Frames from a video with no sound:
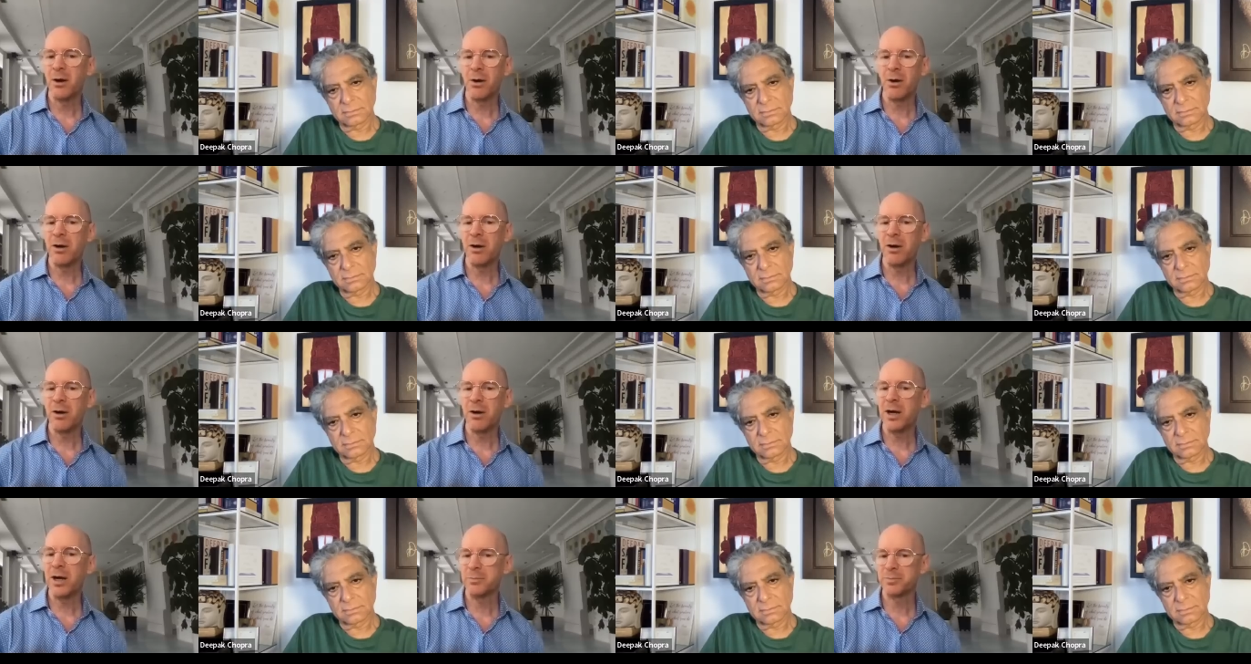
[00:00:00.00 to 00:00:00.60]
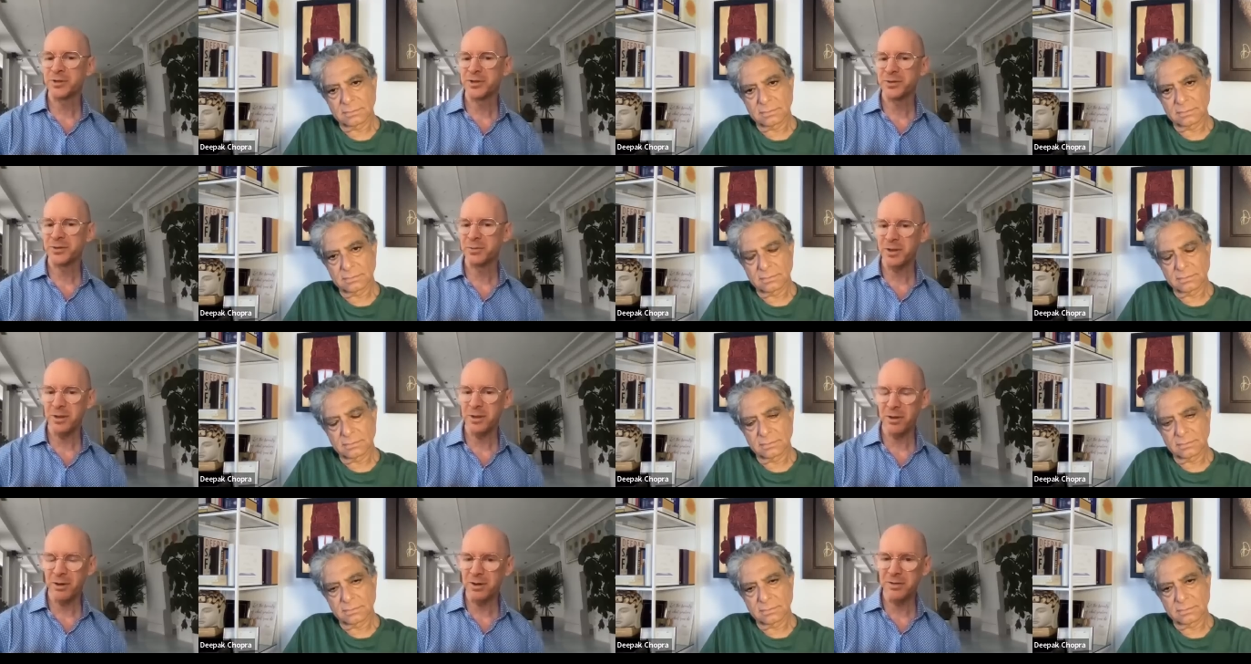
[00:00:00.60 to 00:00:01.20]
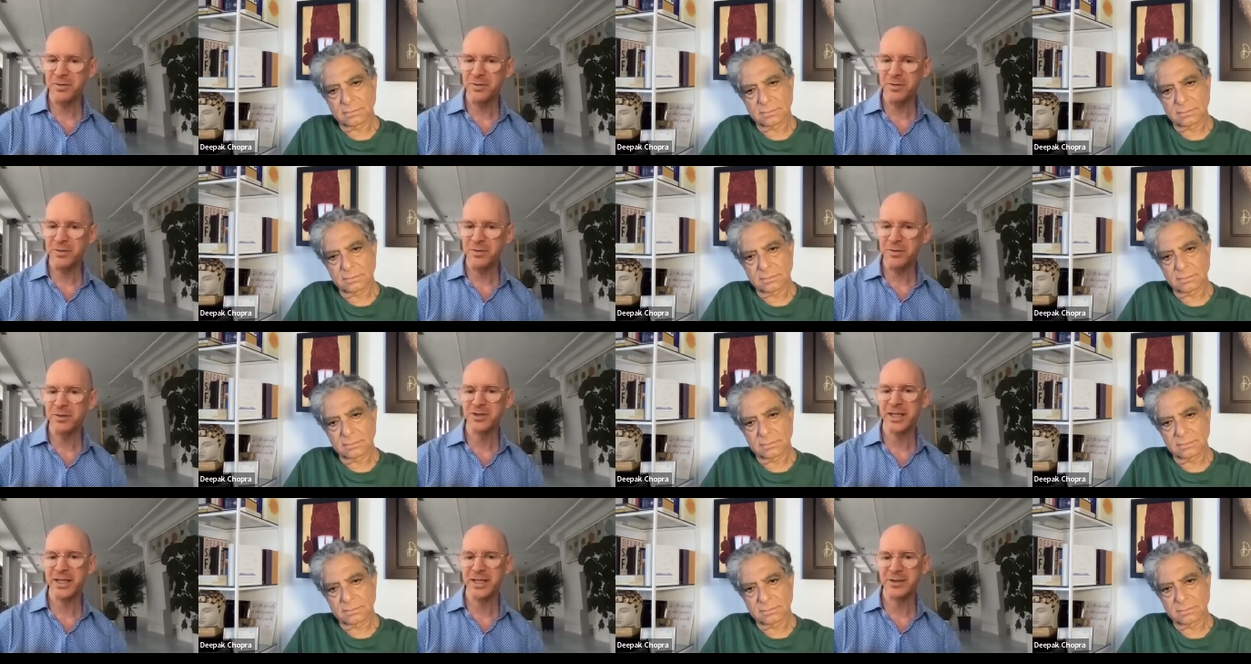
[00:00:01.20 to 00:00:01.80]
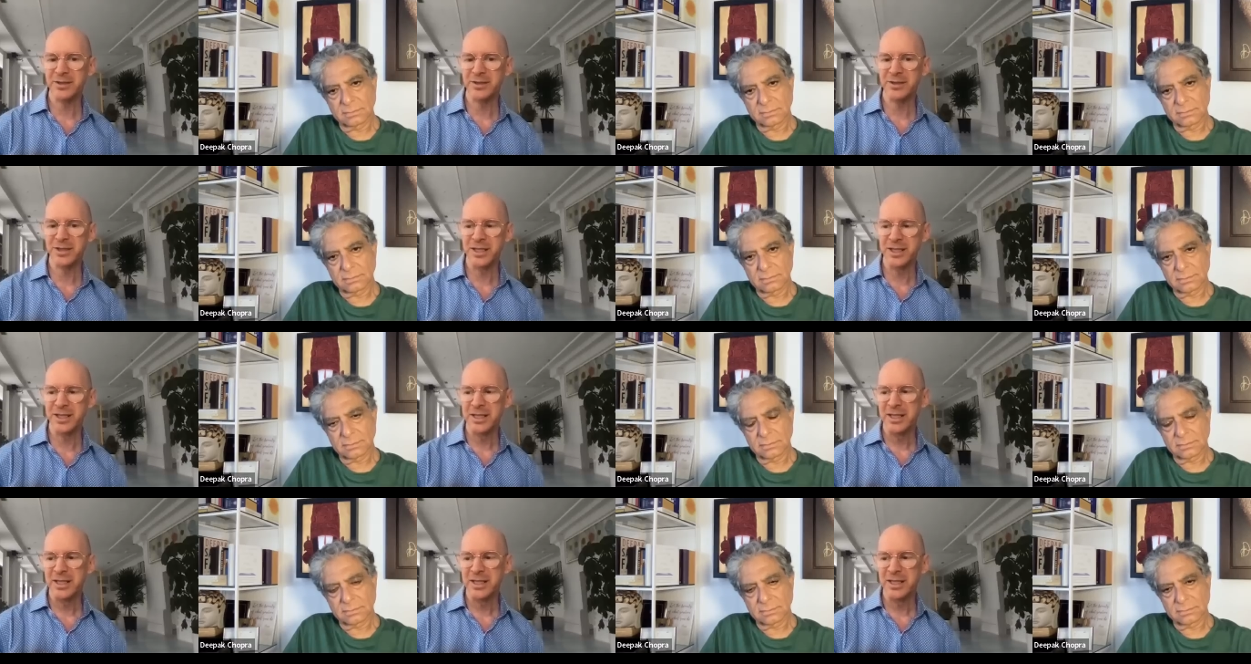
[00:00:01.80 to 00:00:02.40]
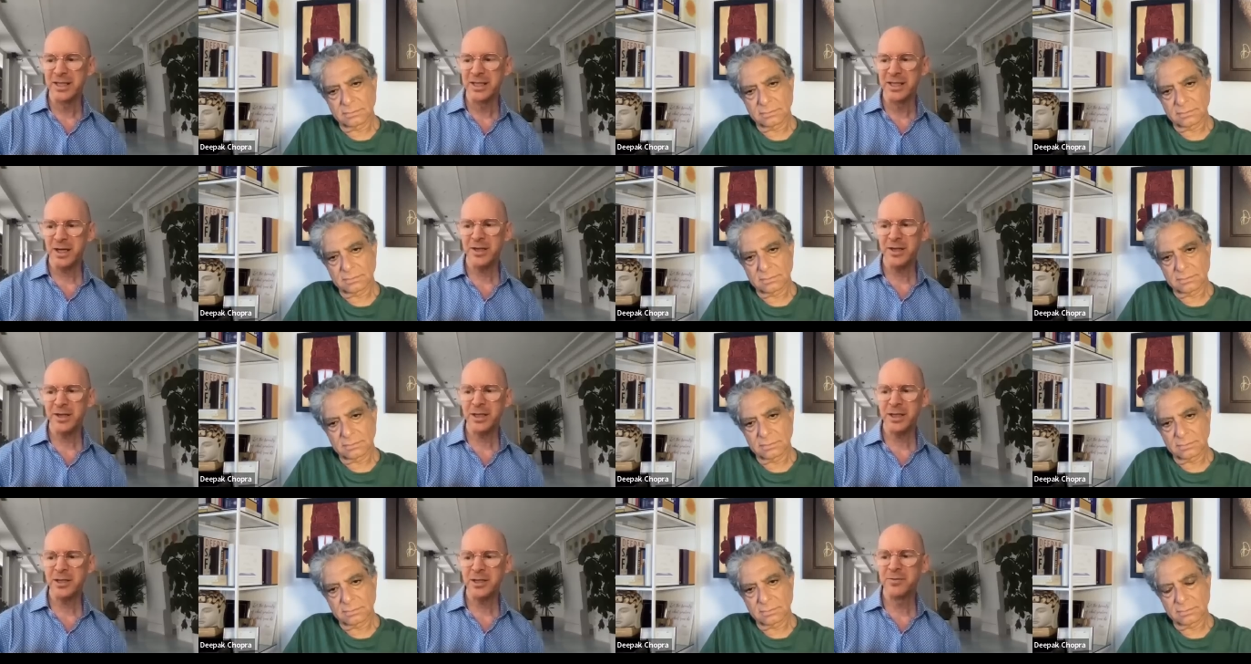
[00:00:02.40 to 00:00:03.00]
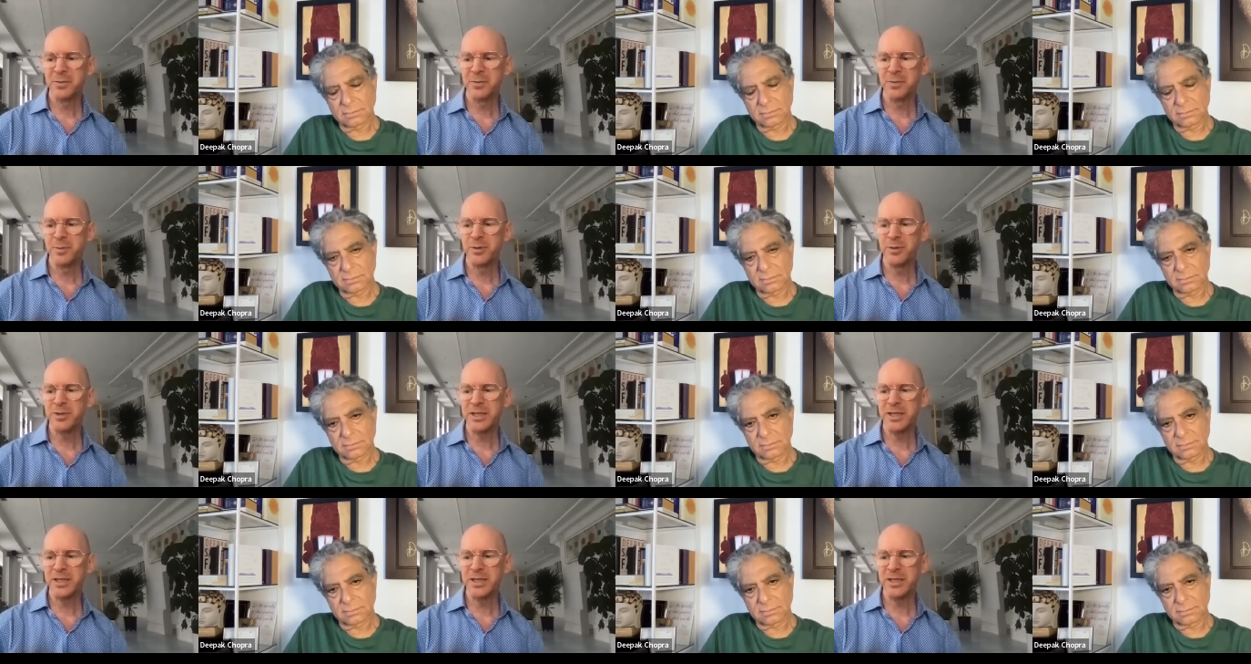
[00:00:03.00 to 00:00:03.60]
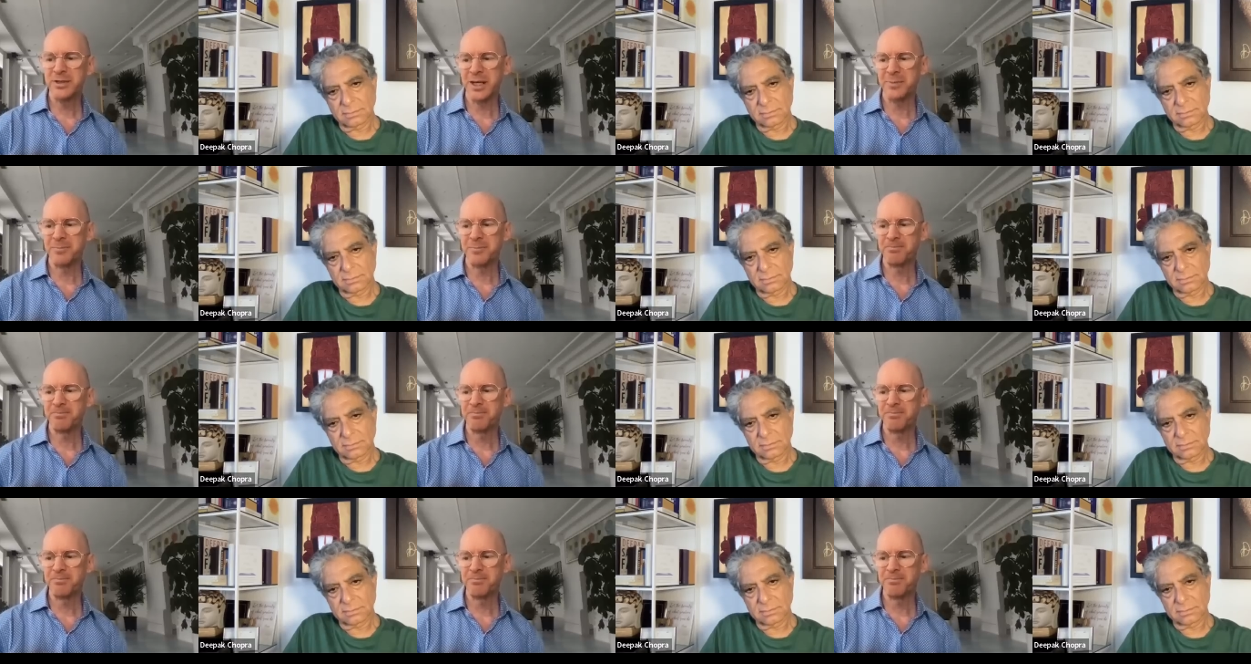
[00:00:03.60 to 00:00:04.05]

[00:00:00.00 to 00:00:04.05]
Speaker 1: awe helps with all of those things. And I think the vibhutis,